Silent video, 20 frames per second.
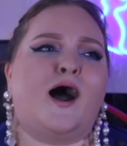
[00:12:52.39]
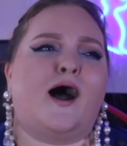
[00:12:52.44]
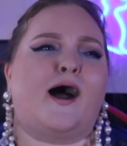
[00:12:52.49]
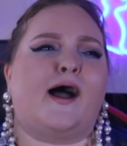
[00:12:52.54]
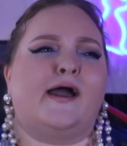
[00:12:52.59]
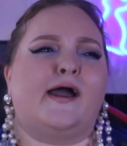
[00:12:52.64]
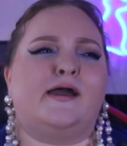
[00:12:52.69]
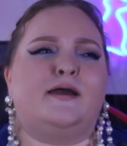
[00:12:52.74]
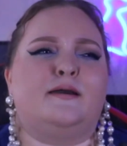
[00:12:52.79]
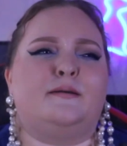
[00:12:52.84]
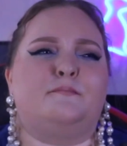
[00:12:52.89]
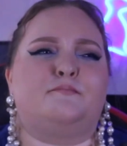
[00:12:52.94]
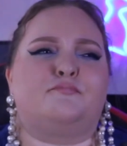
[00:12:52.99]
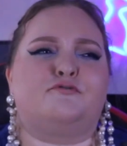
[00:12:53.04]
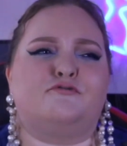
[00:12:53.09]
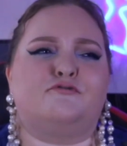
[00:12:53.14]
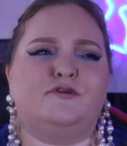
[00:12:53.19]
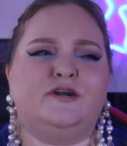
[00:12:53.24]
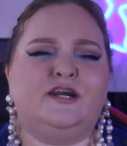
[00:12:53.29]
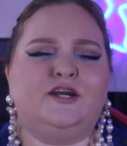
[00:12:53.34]
I'm
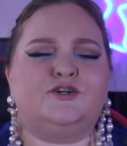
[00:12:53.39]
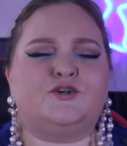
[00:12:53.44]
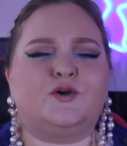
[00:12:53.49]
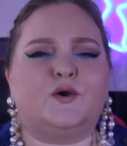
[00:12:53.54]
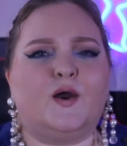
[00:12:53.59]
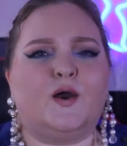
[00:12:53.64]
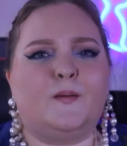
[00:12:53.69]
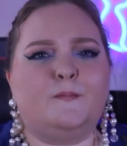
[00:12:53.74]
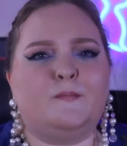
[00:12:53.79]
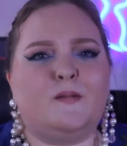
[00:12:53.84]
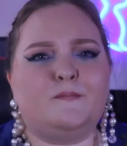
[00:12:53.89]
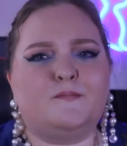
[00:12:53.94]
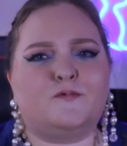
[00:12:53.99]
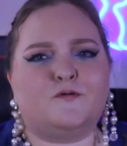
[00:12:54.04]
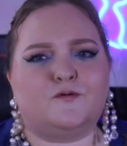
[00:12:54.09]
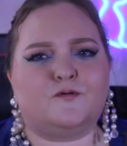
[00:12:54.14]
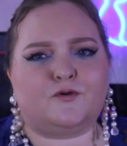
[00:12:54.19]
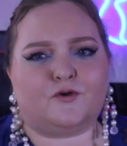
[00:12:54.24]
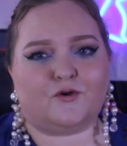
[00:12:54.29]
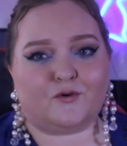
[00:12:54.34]
pretty sure I
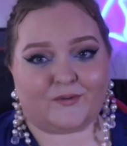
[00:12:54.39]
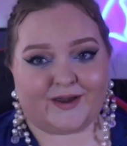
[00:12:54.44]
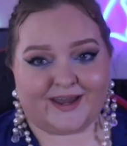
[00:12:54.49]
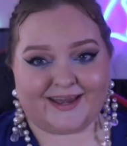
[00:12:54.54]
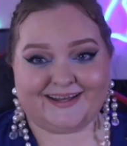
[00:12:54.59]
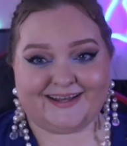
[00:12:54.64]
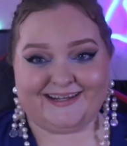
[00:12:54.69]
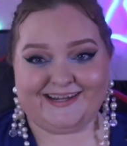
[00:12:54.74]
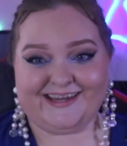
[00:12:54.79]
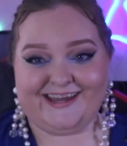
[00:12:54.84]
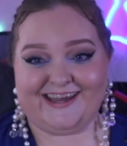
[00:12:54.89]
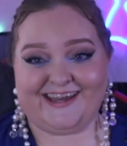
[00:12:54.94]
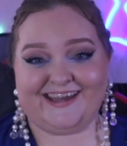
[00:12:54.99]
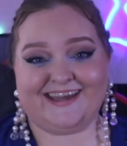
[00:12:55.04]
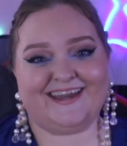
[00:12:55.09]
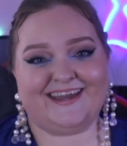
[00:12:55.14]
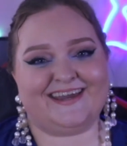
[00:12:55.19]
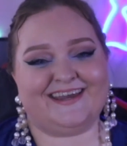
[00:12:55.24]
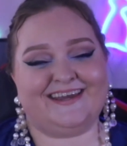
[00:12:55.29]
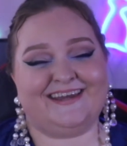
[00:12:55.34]
remember
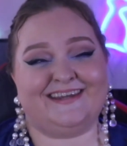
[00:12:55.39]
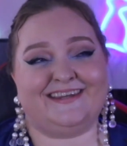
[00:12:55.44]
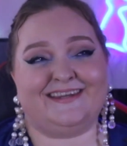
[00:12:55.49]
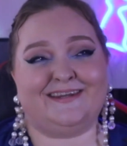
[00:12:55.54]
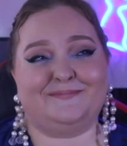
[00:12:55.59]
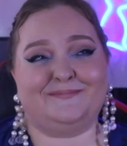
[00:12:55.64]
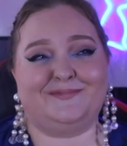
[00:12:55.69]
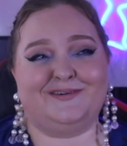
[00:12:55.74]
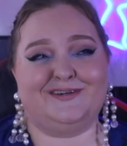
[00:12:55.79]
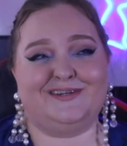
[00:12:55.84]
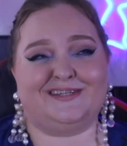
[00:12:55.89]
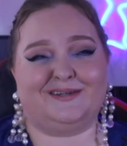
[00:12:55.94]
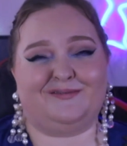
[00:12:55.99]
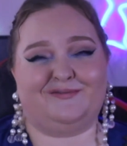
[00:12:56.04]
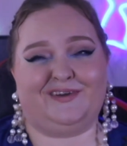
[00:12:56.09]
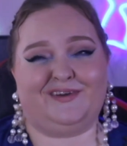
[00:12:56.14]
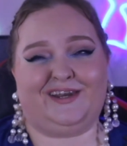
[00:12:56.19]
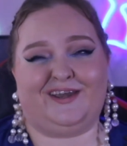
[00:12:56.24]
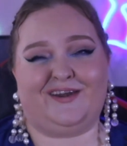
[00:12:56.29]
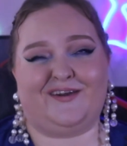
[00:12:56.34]
correctly in the music
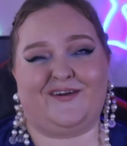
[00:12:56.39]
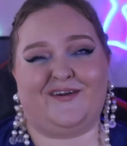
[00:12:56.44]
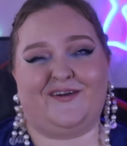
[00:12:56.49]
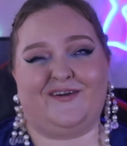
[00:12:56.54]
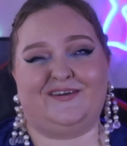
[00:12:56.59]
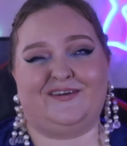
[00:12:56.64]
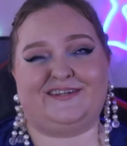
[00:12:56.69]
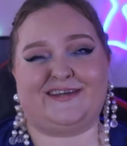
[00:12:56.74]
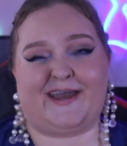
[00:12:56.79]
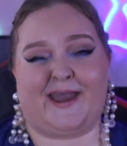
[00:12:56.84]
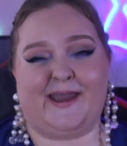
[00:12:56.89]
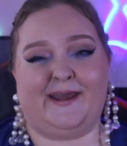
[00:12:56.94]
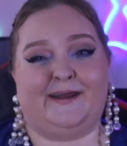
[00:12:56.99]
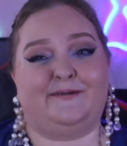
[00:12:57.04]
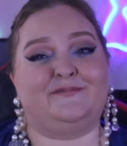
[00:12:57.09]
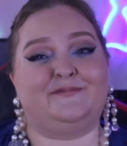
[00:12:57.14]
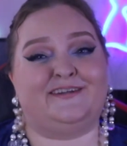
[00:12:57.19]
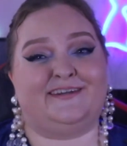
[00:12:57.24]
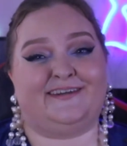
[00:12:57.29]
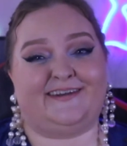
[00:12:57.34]
video
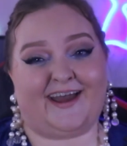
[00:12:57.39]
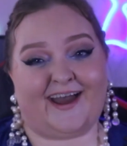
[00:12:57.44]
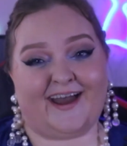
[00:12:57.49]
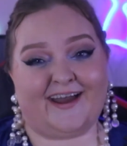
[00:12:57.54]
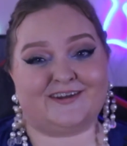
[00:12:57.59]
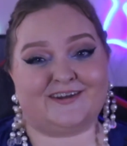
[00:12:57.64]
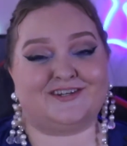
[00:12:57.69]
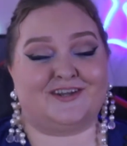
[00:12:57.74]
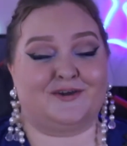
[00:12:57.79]
Tame Dash,